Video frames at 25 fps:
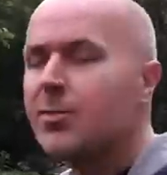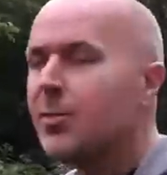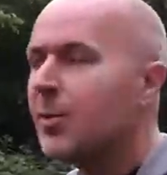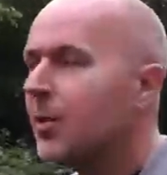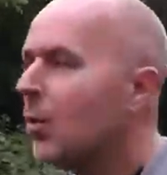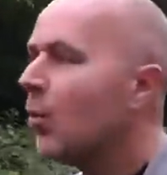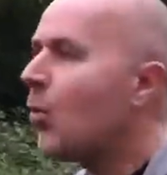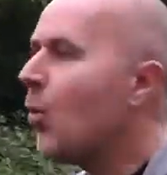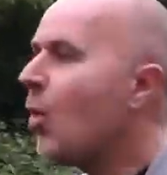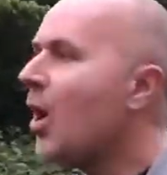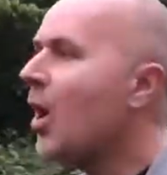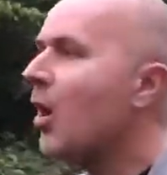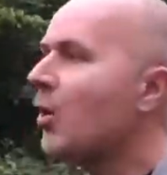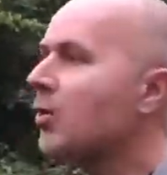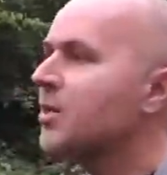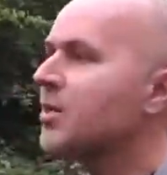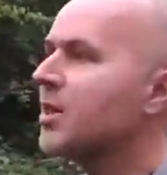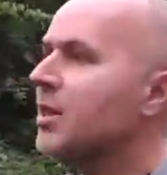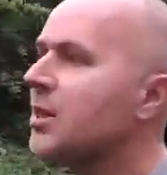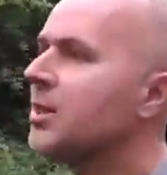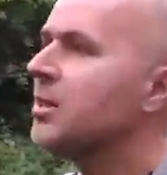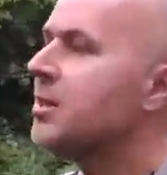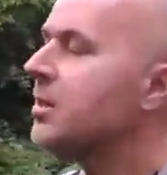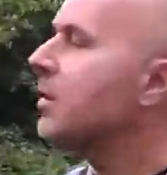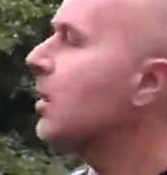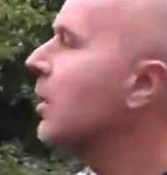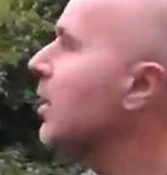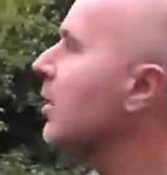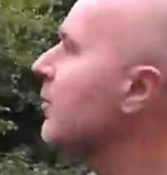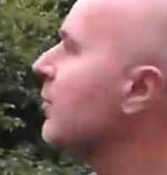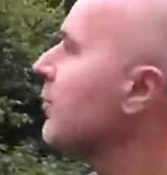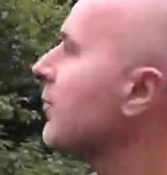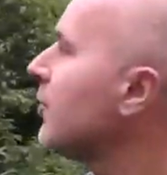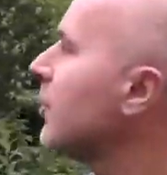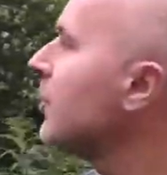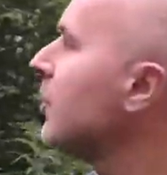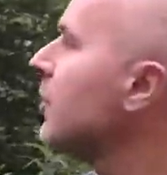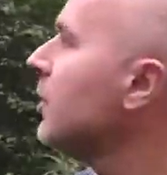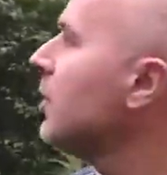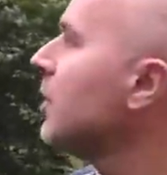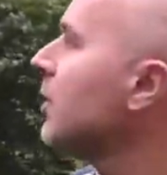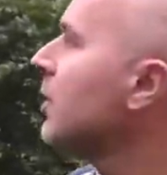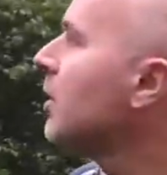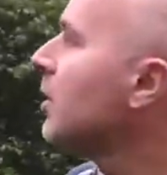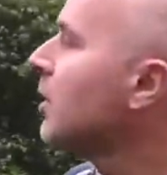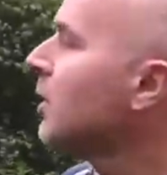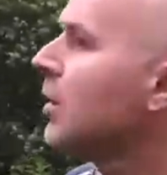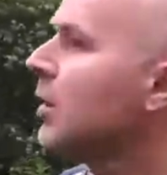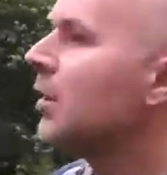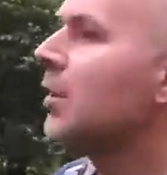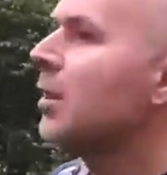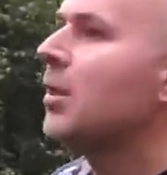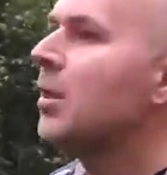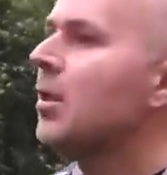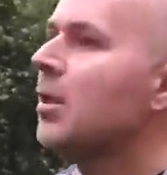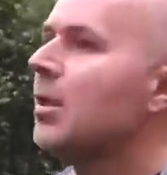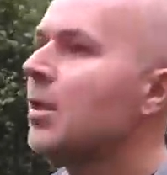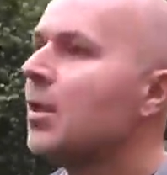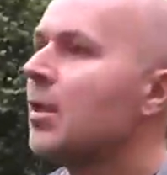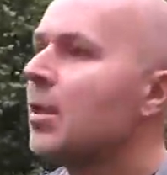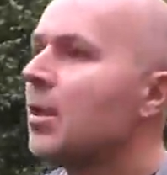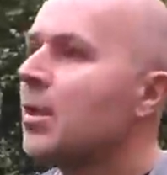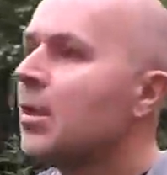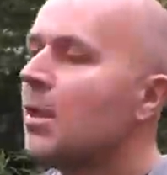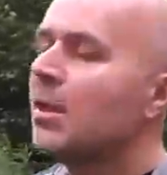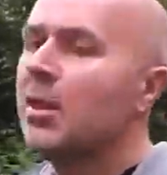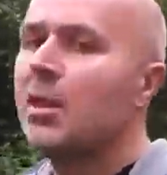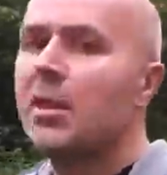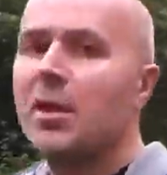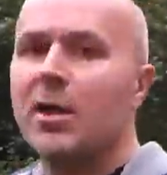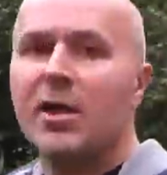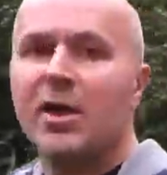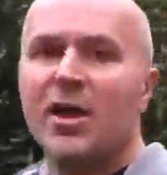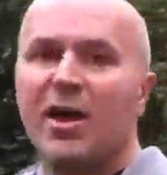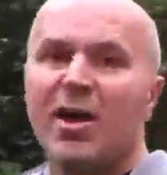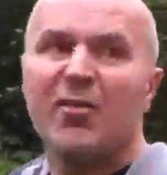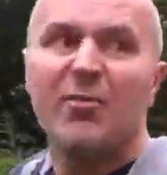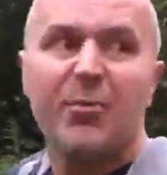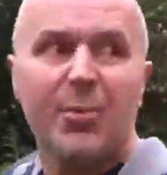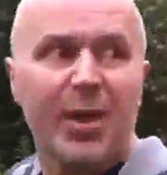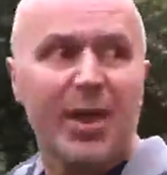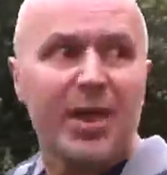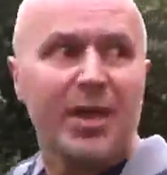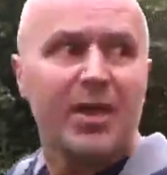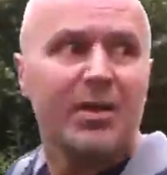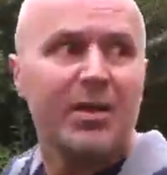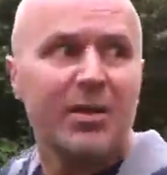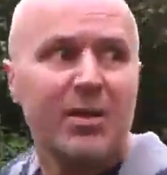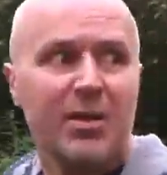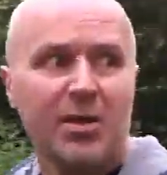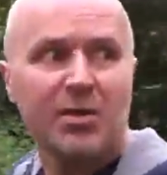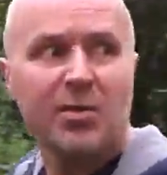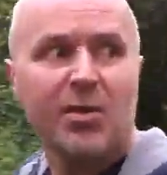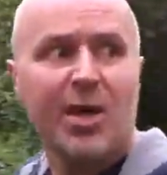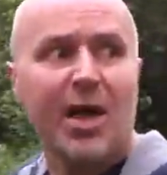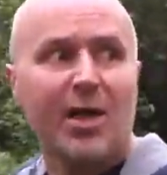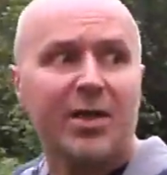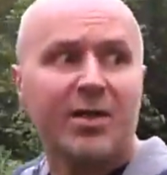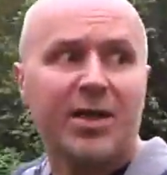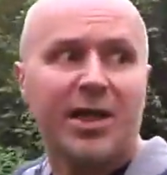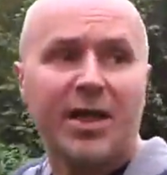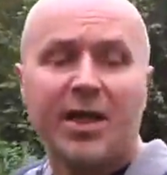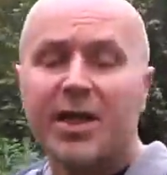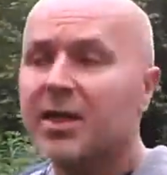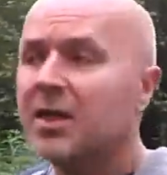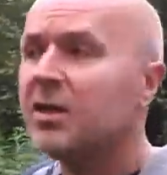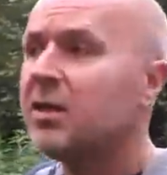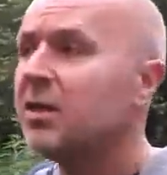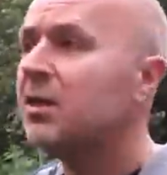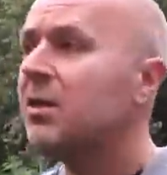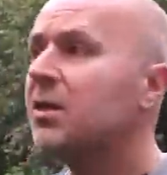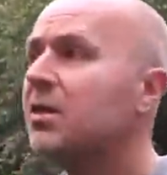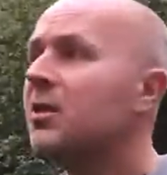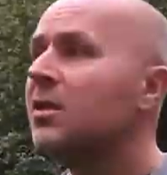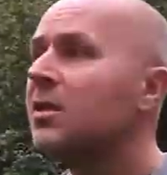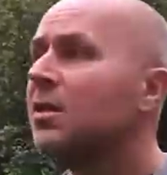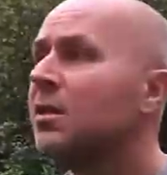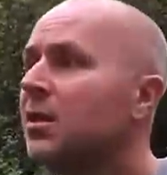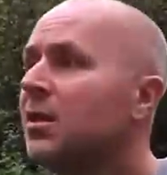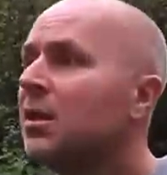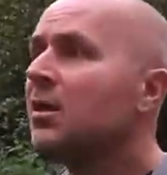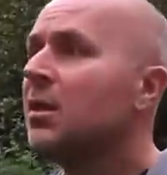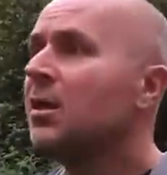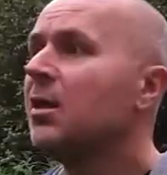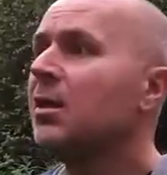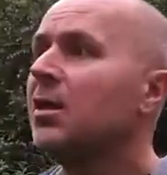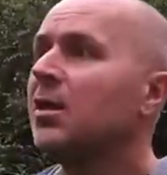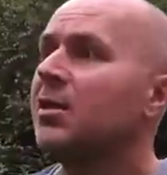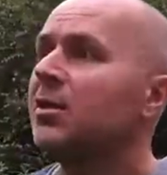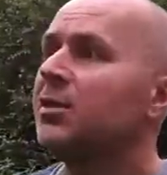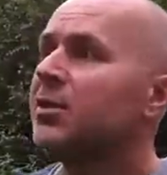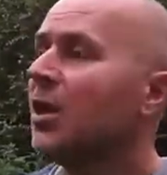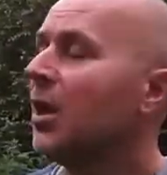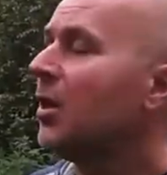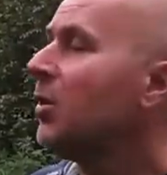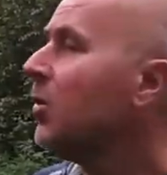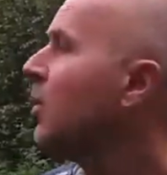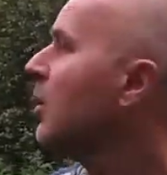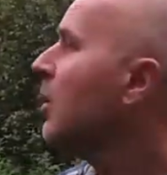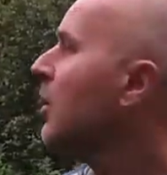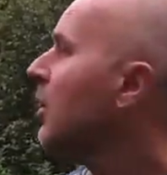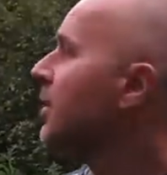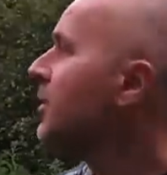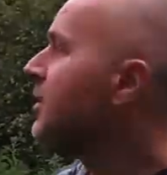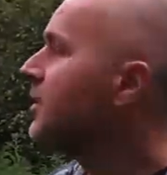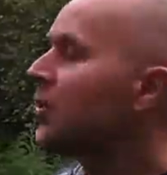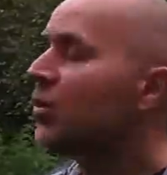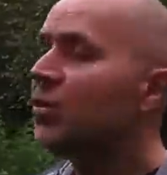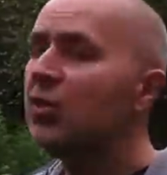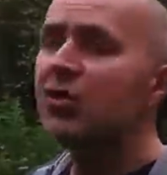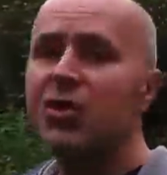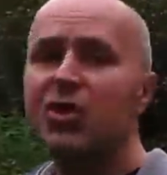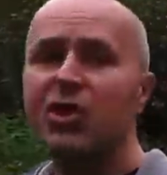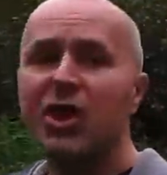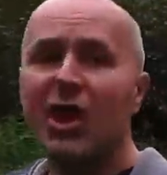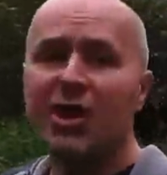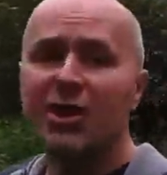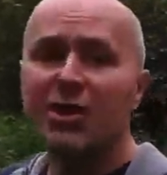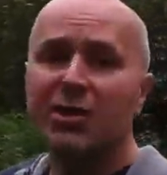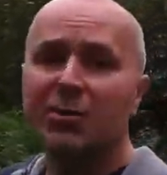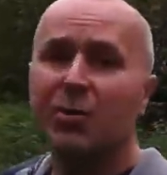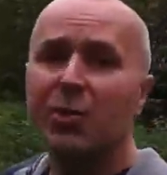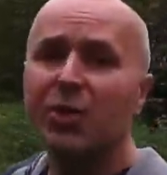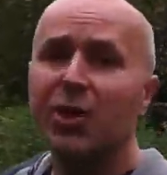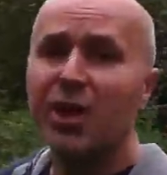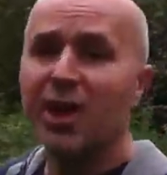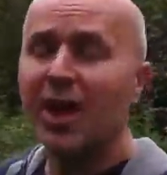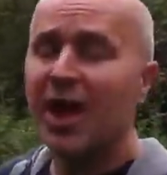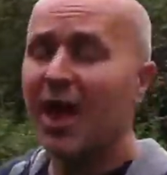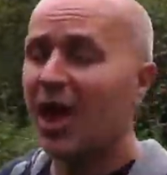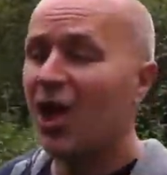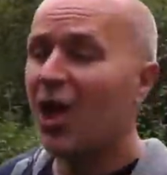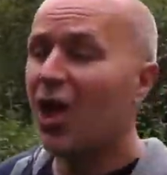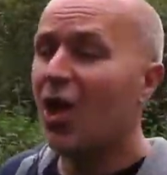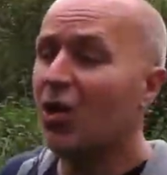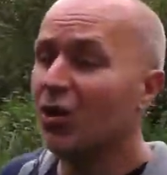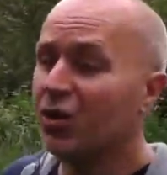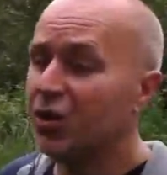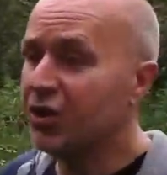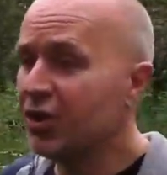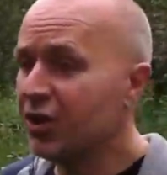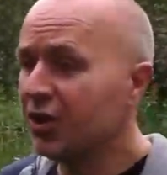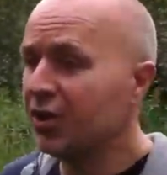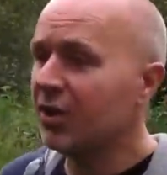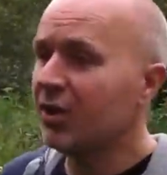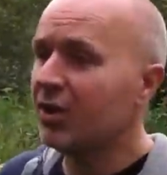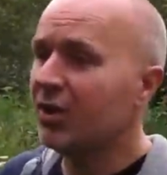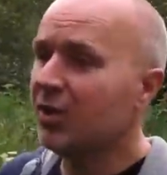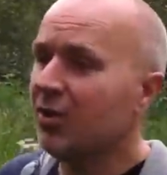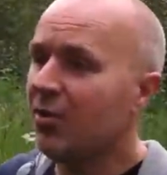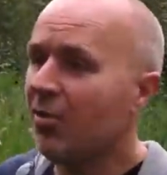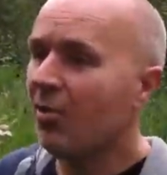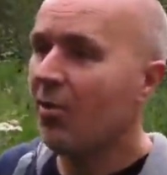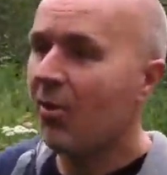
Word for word: It's been a while since I've uh, I've been around here so there's a good chance I'm going to get lost.